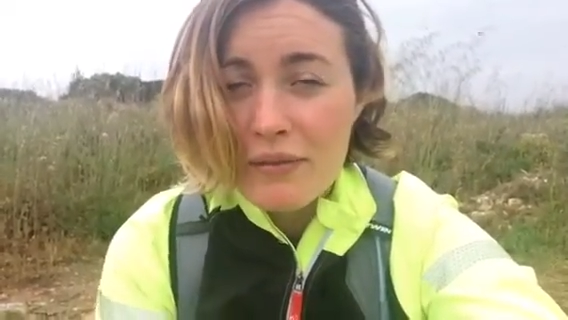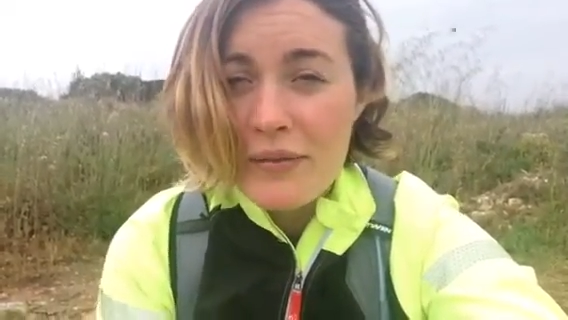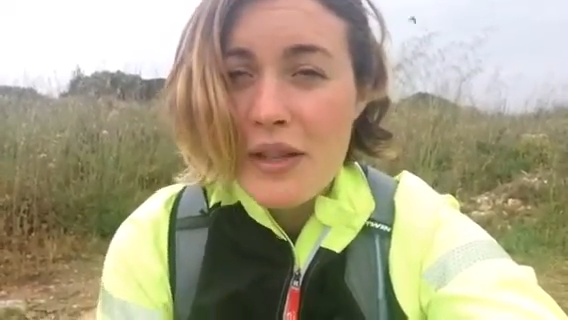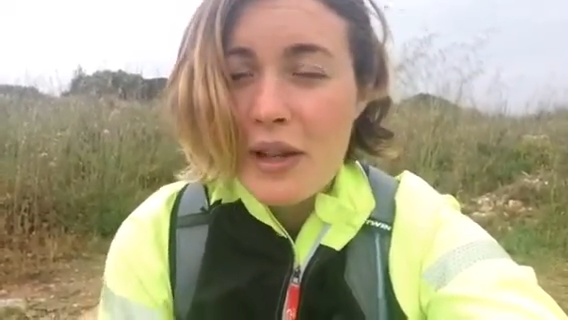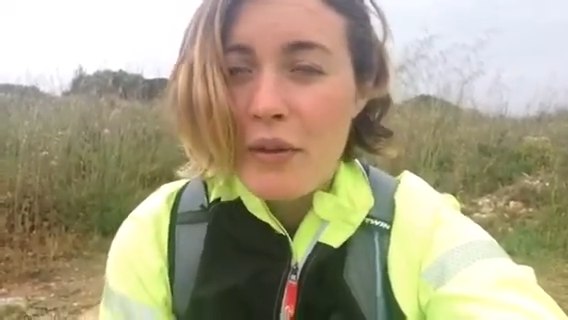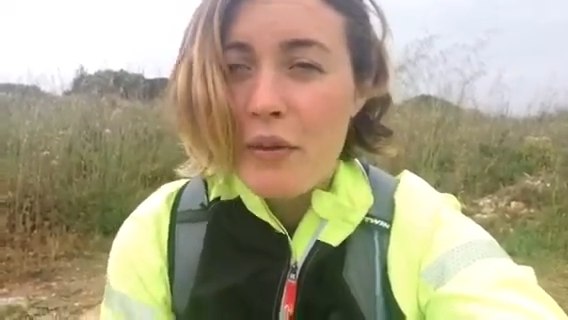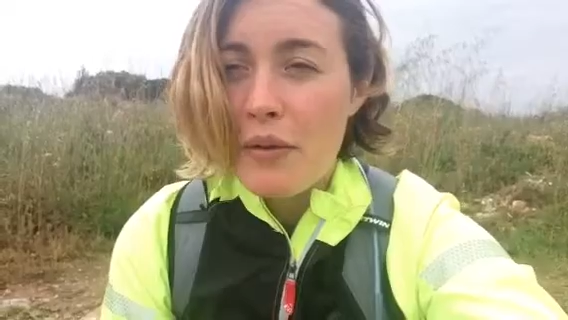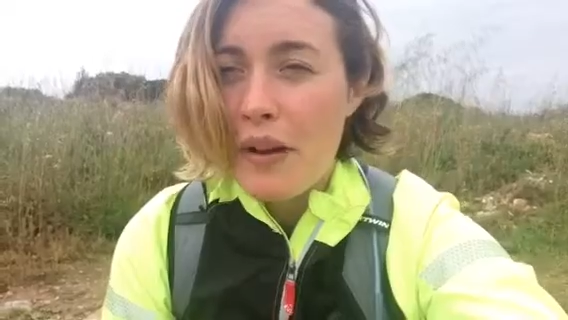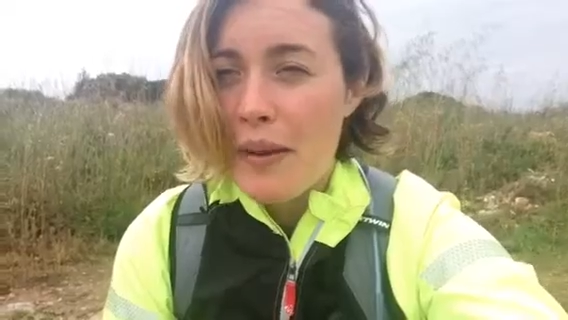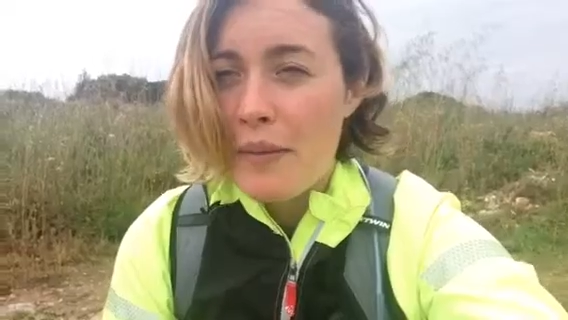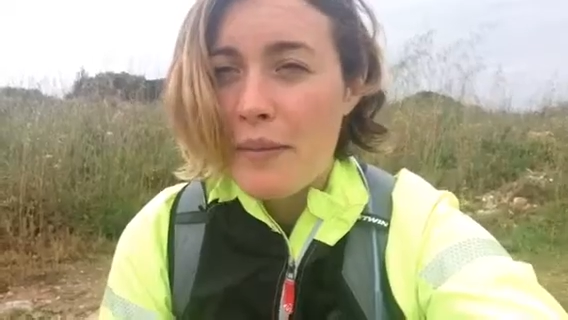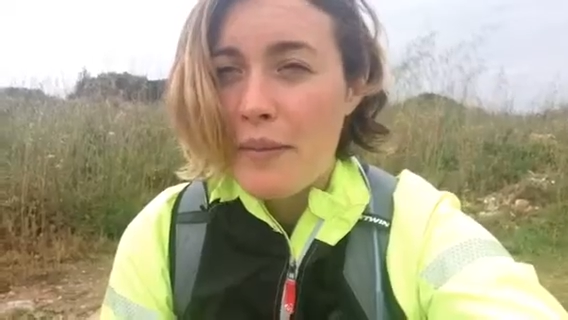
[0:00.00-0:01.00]
so
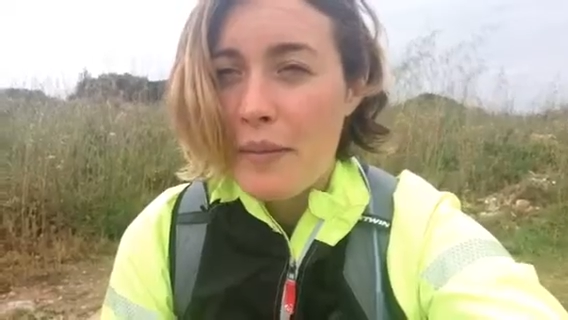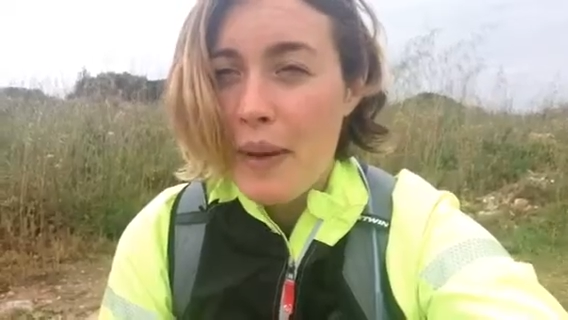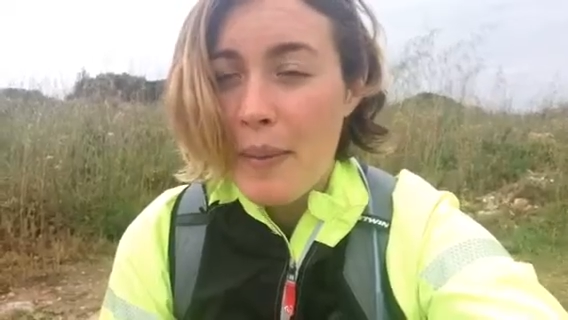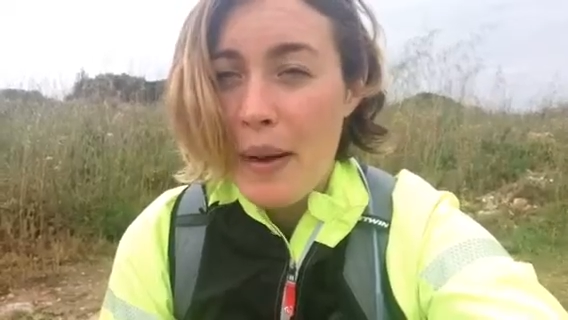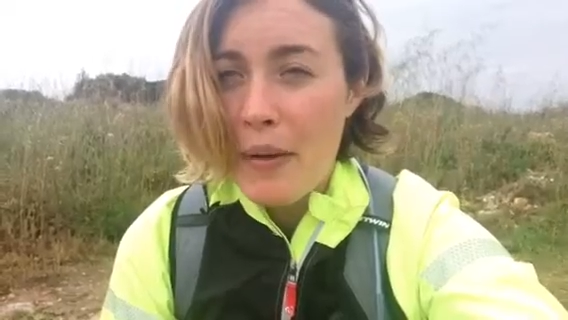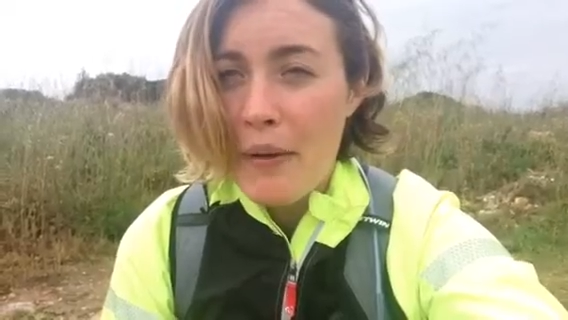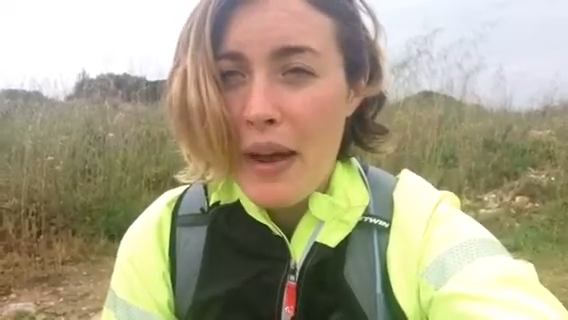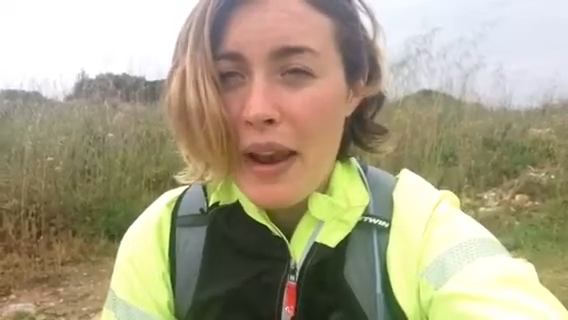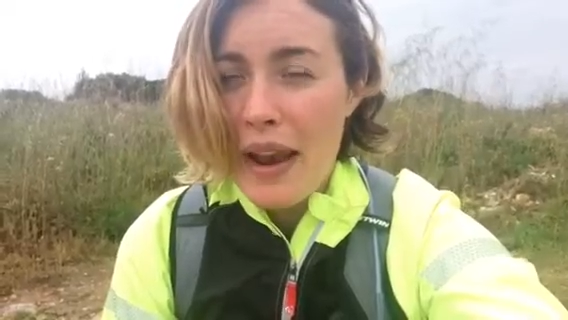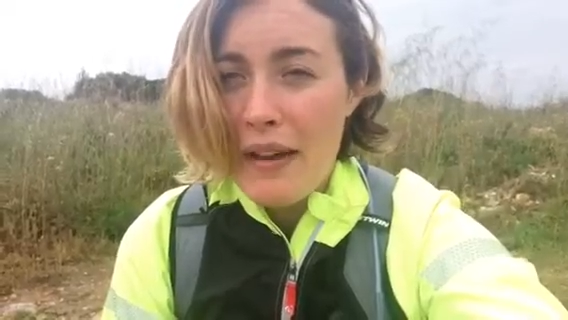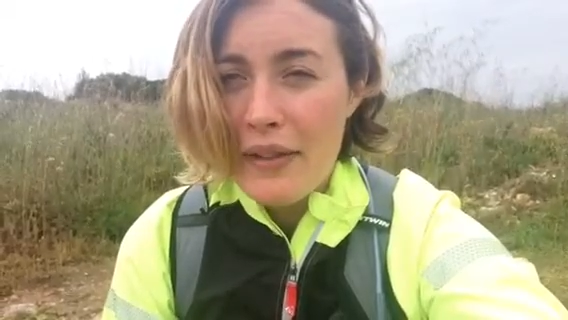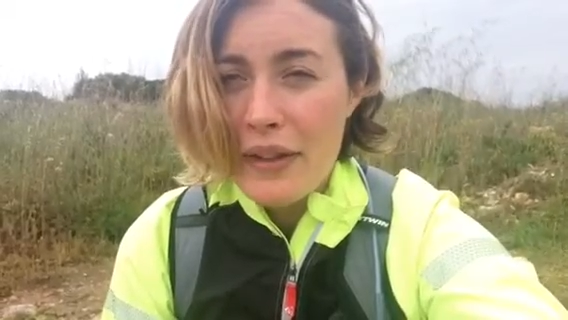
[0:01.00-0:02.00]
I'm about
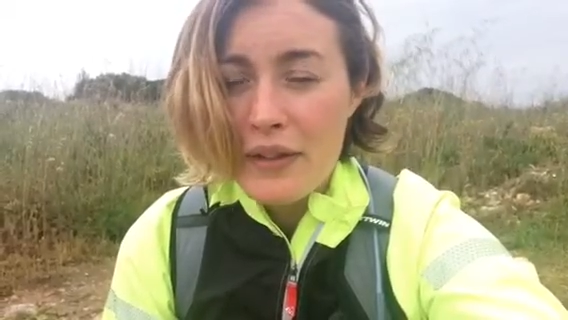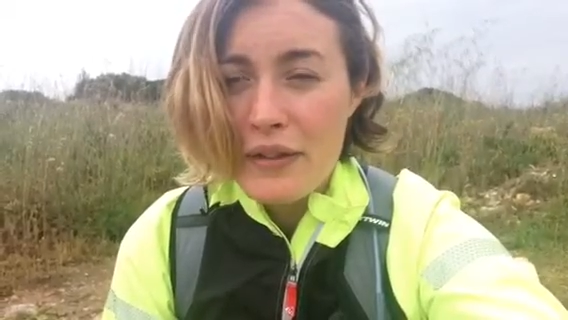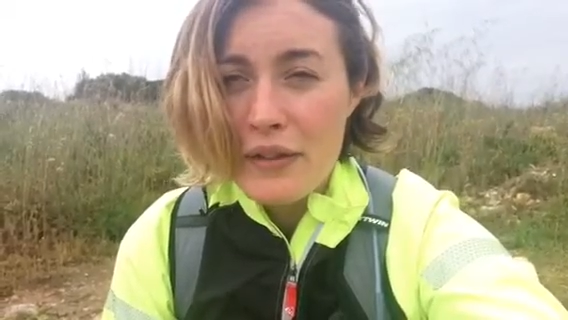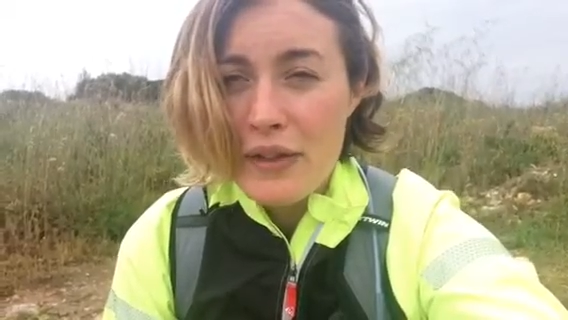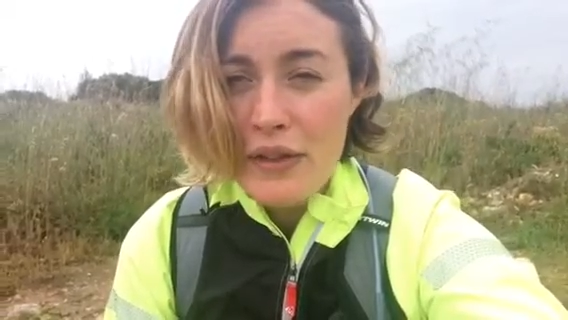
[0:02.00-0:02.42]
11